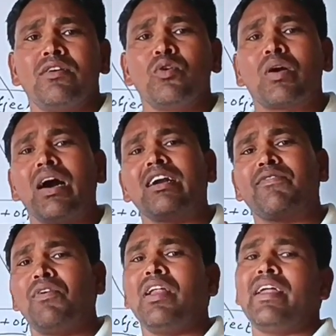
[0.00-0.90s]
You can't
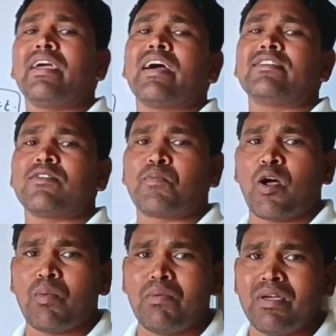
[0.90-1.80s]
feel any kinds of
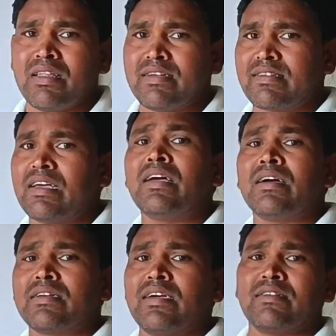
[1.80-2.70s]
problem in this
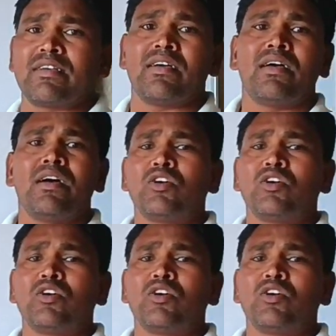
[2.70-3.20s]
tension.